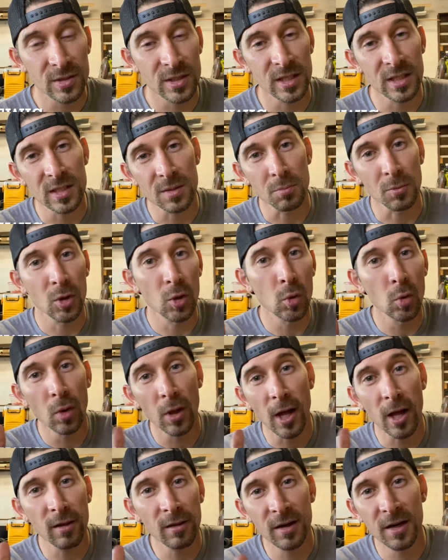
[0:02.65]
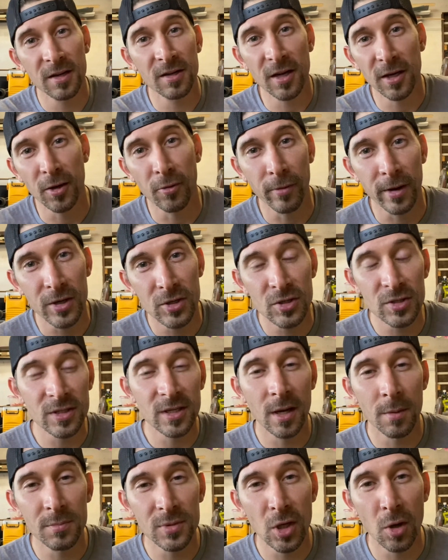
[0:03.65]
sees some cool holiday decorations,
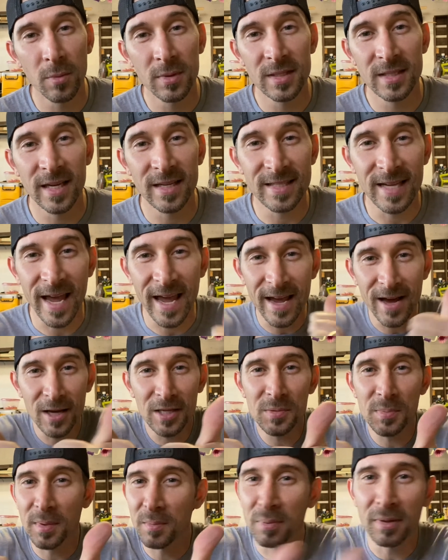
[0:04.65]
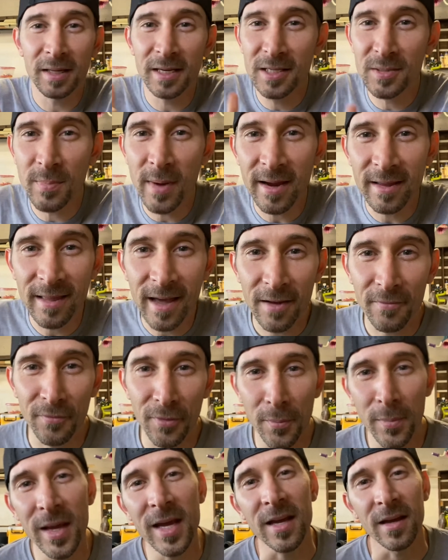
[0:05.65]
comes home and says, "Hey husband, please make that for
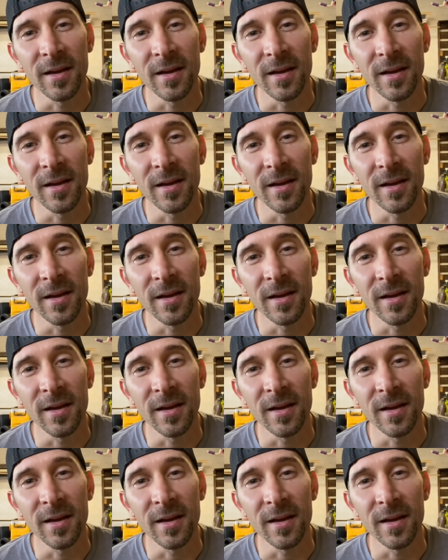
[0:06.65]
me."